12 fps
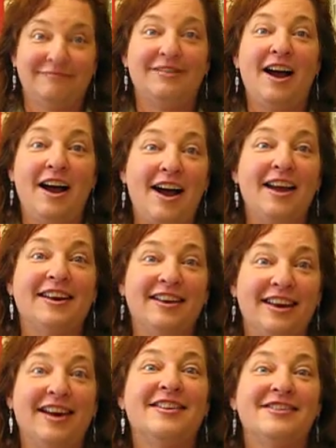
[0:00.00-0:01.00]
people who
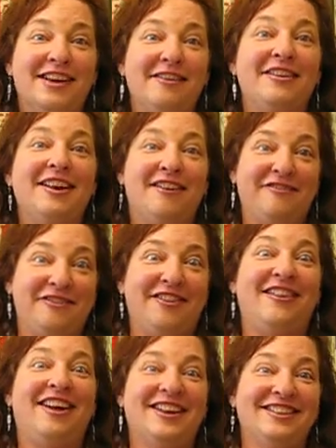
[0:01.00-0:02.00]
are undergoing the
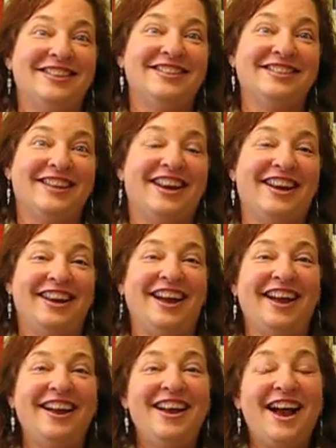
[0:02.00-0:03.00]

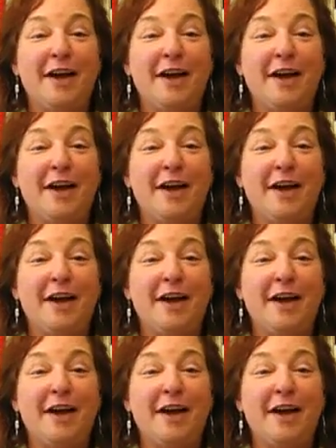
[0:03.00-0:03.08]
PLA?